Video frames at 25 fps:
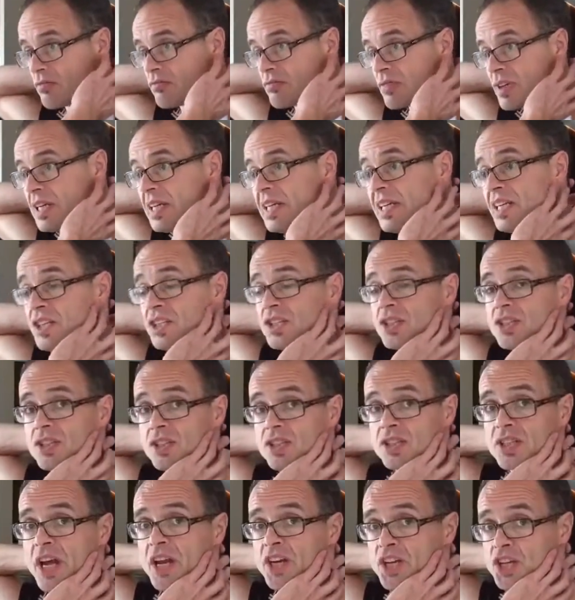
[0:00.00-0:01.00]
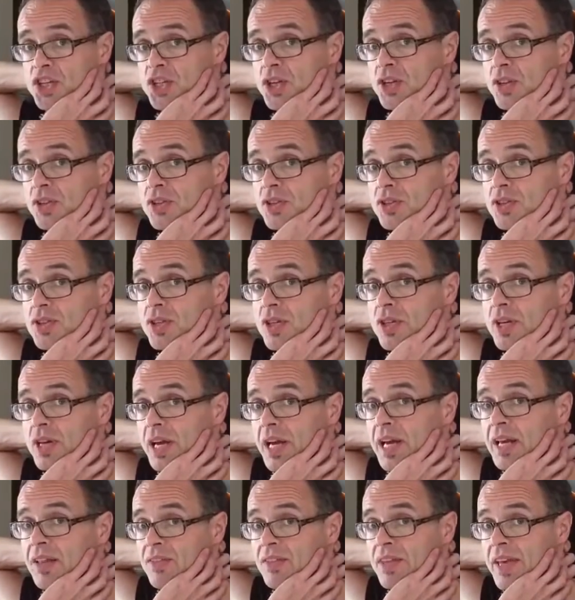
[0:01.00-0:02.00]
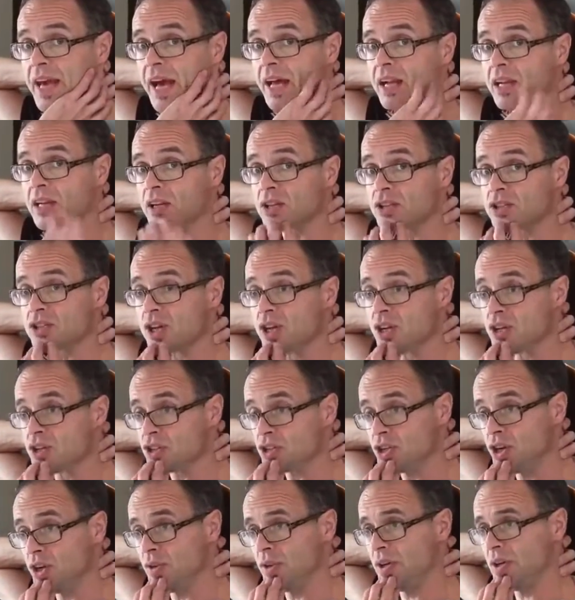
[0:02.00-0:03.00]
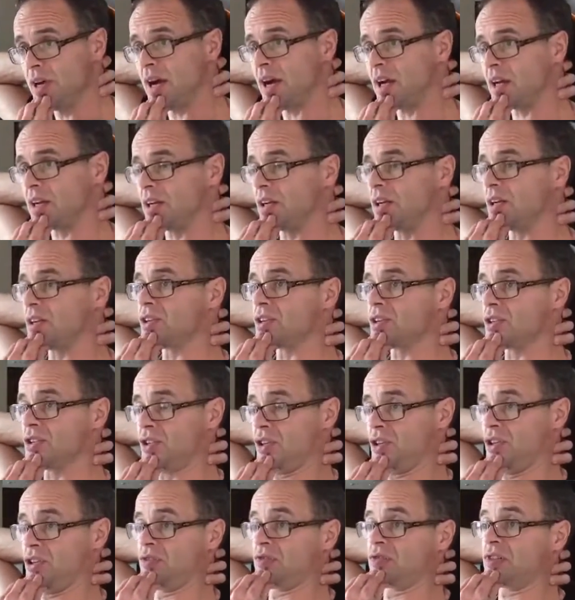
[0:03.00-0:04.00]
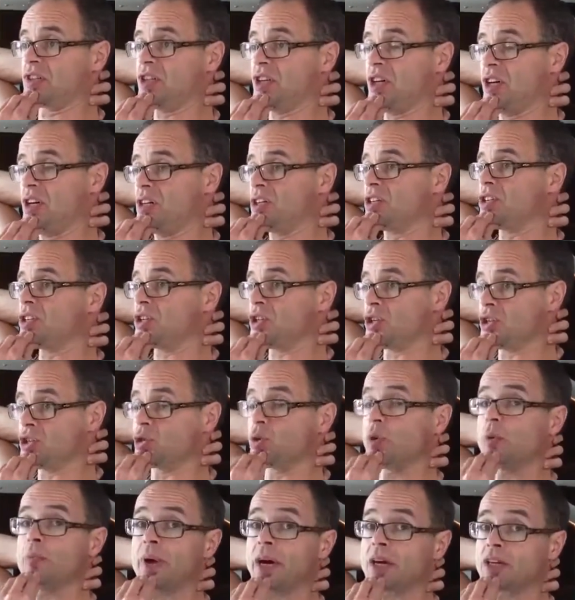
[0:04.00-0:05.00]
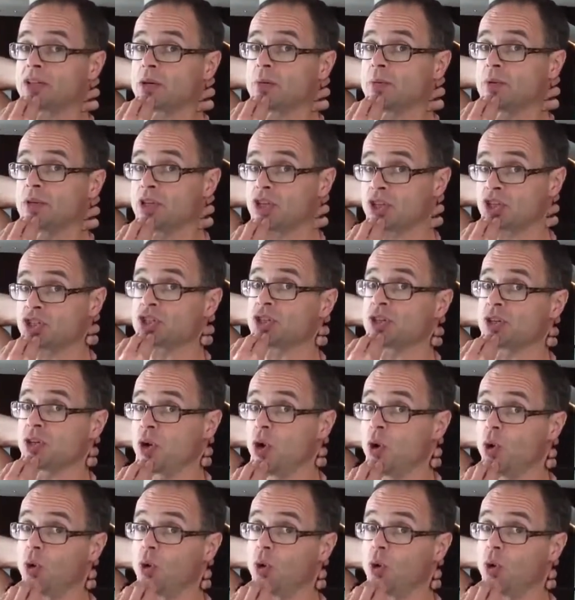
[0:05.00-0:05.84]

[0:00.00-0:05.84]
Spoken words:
release the tensions in the atlas so the atlas can return to a better position,